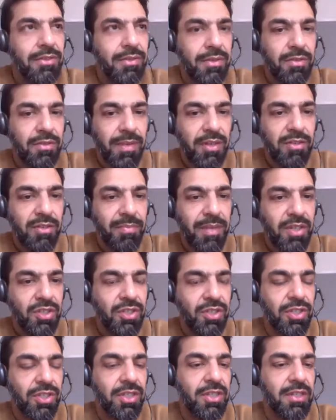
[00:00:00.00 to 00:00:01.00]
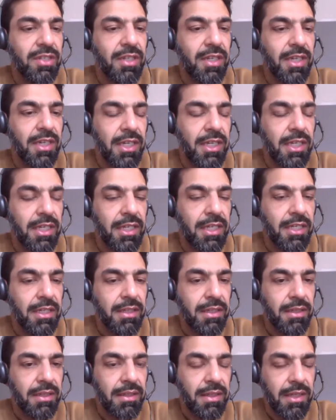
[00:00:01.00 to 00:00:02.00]
you both mentioned
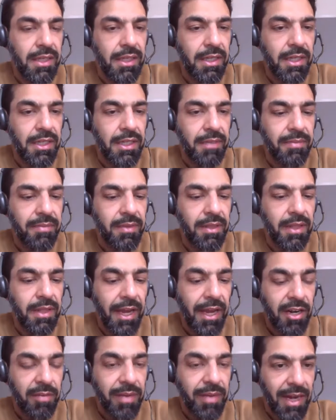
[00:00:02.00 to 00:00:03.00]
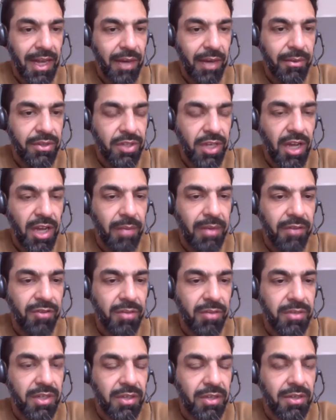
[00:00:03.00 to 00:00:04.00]
Arabic language and coming
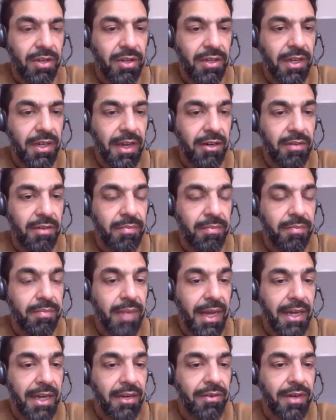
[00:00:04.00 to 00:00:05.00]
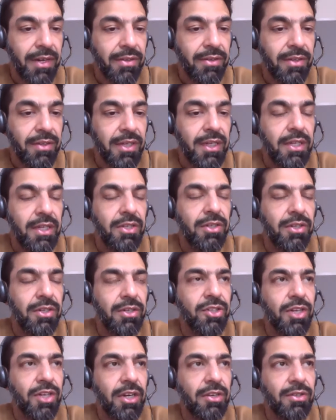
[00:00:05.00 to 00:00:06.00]
from a non-Arab background, Dr.
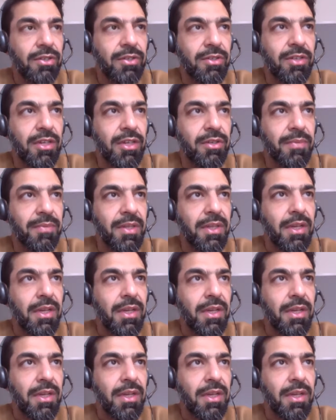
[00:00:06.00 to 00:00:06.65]
Shahril. So